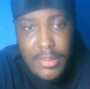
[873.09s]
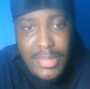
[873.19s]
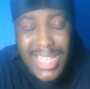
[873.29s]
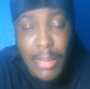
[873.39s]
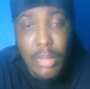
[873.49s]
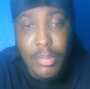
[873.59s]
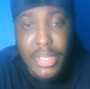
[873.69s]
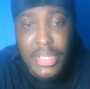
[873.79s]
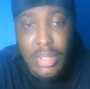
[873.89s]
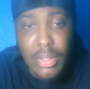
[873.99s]
Simon
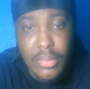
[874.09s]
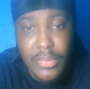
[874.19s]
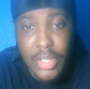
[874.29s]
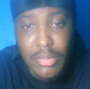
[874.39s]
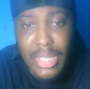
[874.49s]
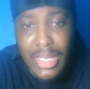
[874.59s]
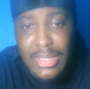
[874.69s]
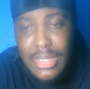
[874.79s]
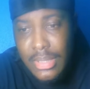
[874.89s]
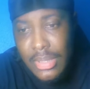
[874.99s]
Preston confirmed
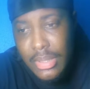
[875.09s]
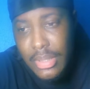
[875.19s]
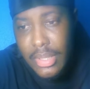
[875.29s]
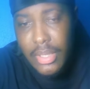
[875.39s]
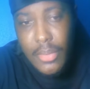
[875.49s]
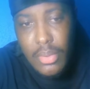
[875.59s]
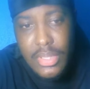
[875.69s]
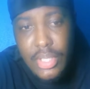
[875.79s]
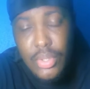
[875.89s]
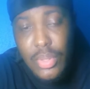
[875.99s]
that. And yeah,
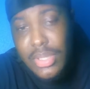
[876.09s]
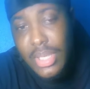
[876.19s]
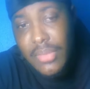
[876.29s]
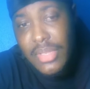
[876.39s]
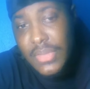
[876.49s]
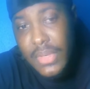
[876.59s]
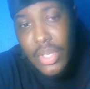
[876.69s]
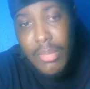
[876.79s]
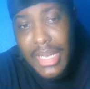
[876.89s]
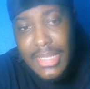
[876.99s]
folks, I just want to leave this
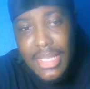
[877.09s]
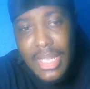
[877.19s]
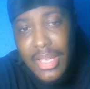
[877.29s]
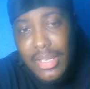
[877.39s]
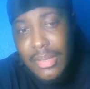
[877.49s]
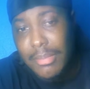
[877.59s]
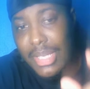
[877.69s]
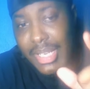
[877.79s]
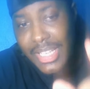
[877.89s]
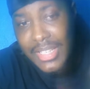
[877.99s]
video by saying,
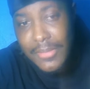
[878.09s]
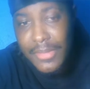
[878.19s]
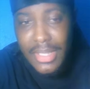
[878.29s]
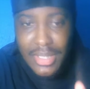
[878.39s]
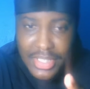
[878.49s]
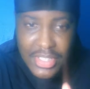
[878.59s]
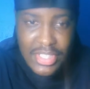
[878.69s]
believe in